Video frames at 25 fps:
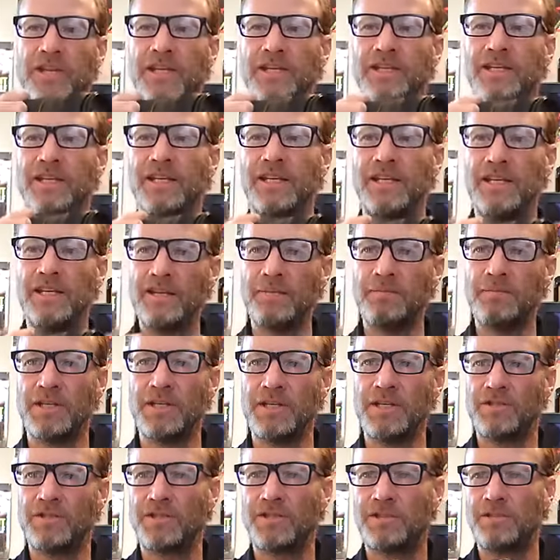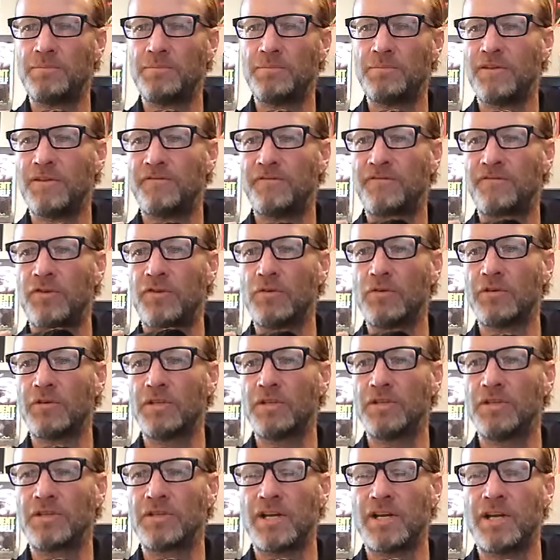that the image is being
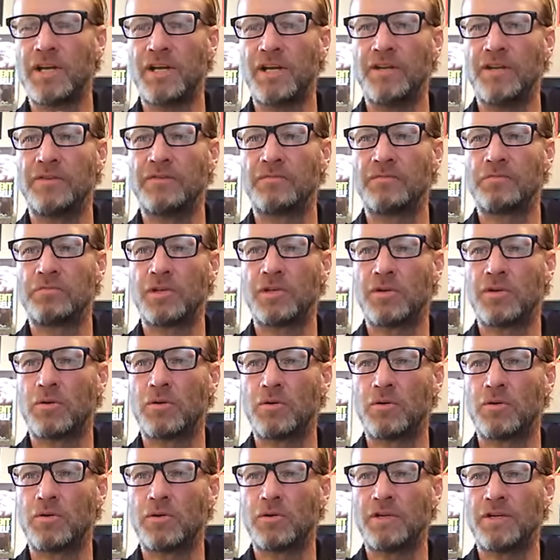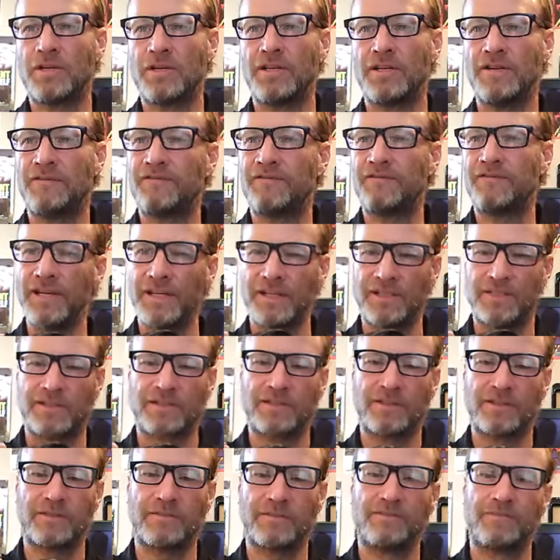focused on the recording
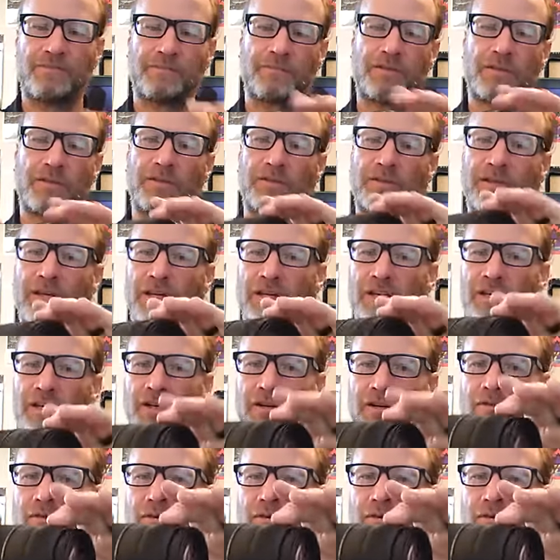device. Okay, and I'll